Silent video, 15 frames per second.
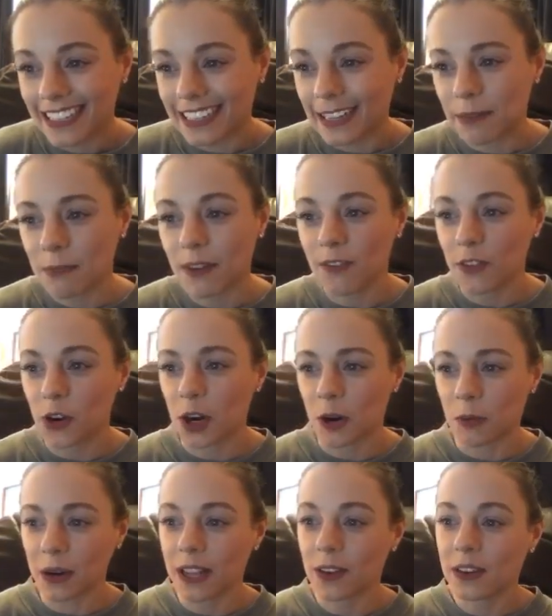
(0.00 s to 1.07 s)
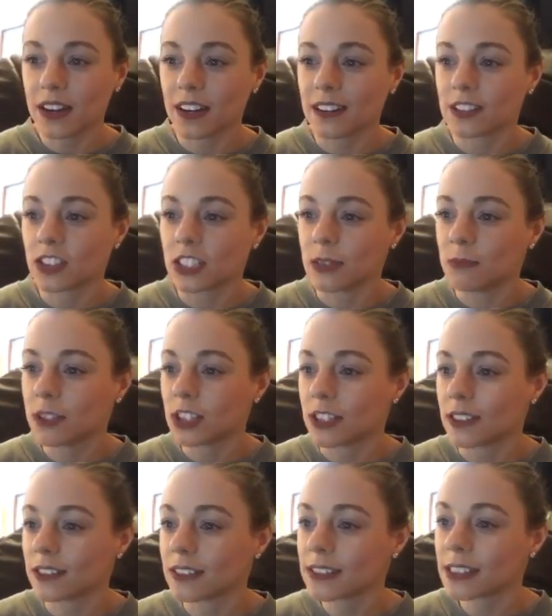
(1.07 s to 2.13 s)
Number 4, what do you call gym
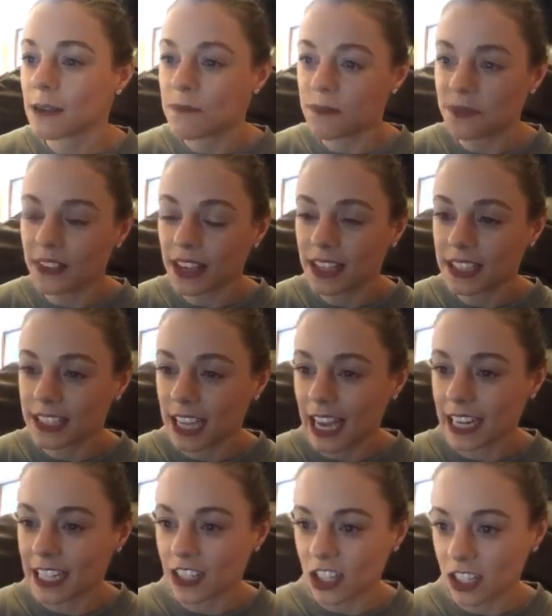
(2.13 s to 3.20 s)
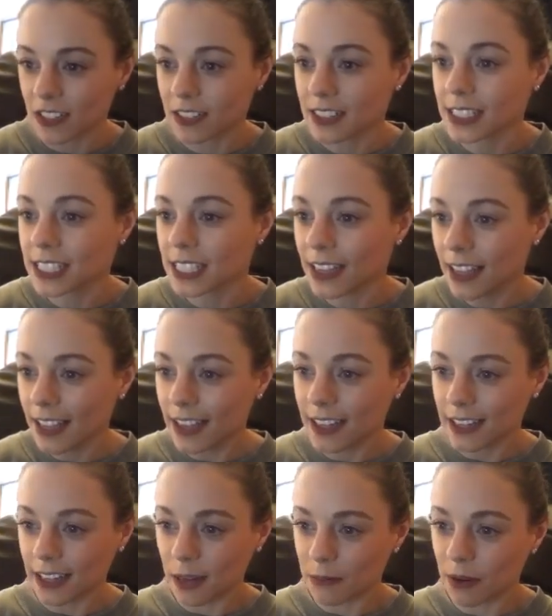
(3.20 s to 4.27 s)
shoes? Tennis shoes.
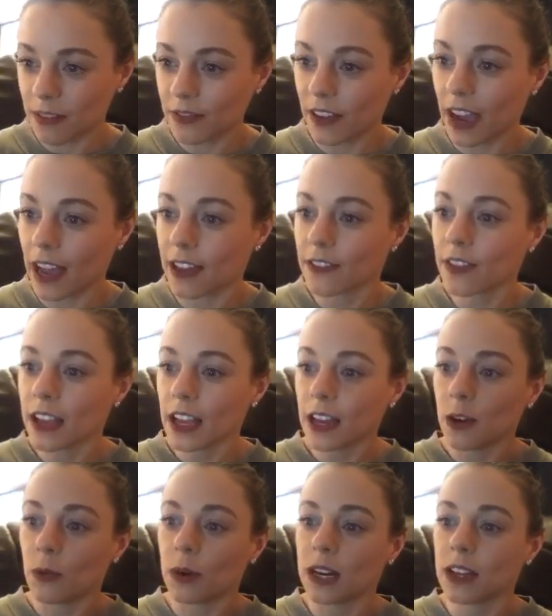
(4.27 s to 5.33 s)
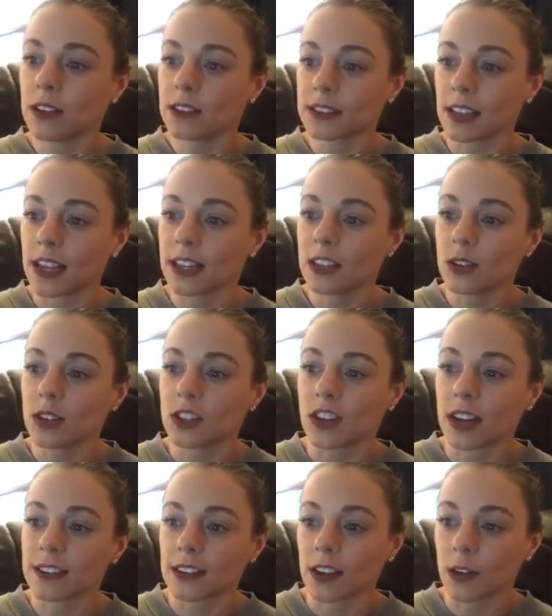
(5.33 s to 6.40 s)
Number 5, what do you say to
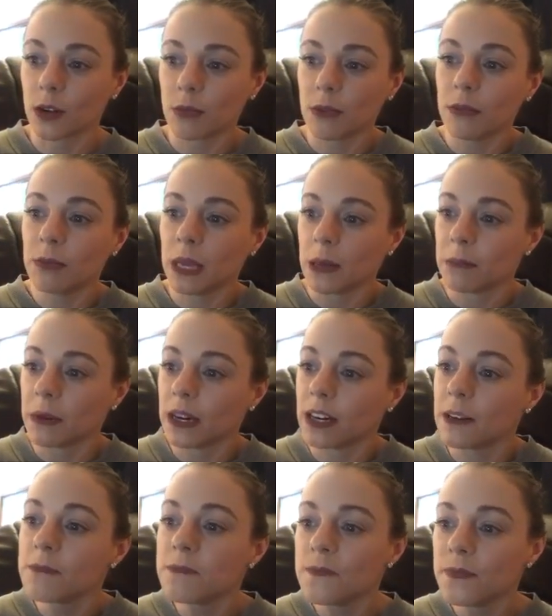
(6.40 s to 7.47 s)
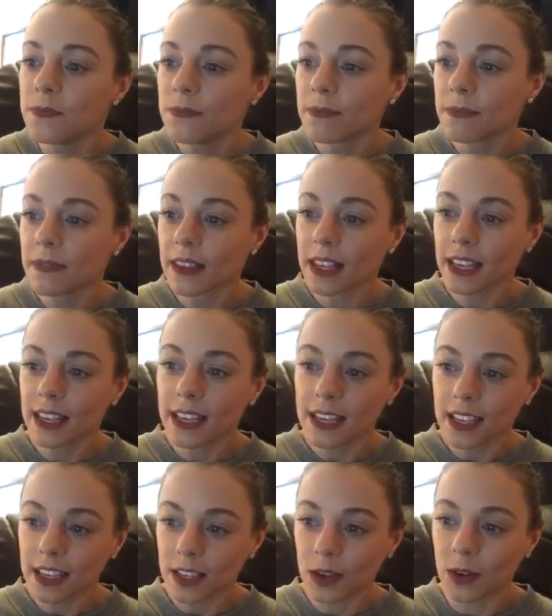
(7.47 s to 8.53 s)
address a group of people?
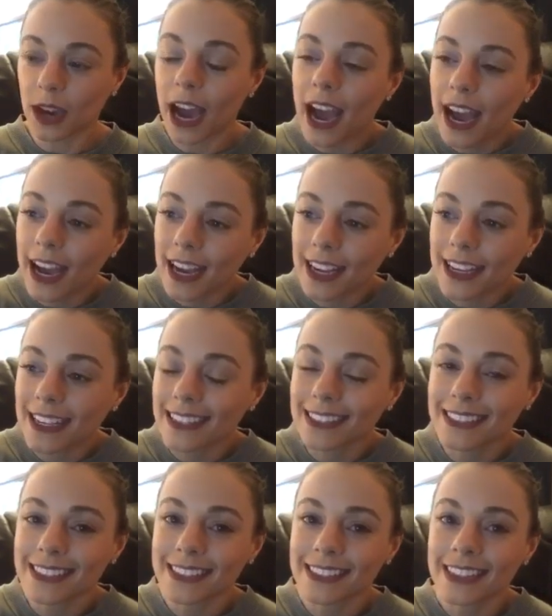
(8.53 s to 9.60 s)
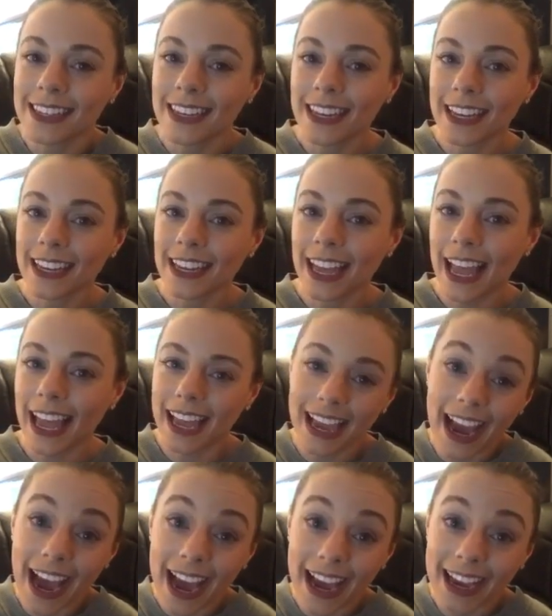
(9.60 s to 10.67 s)
You guys, hey
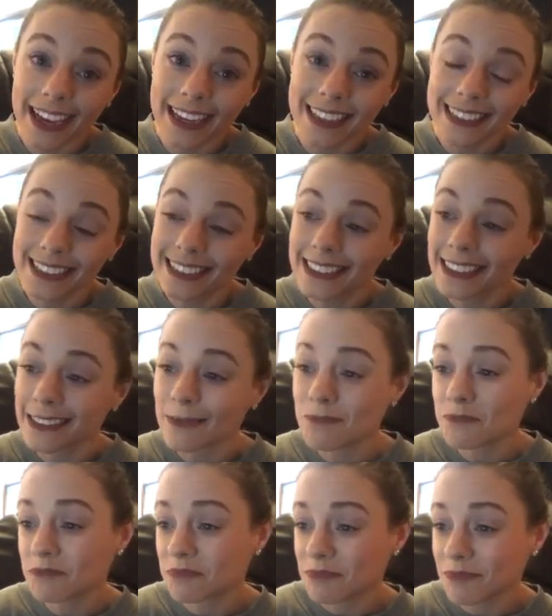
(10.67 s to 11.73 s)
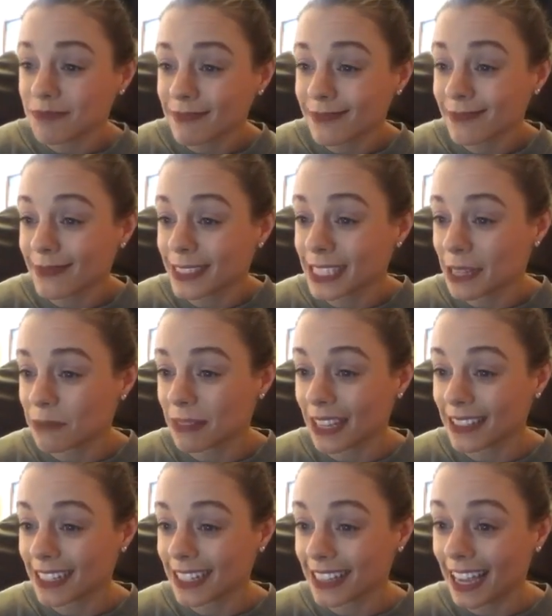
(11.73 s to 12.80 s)
guys,
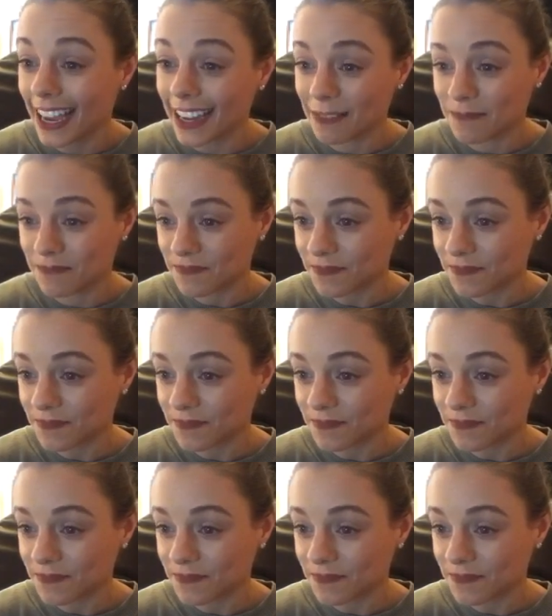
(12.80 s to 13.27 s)
something like that.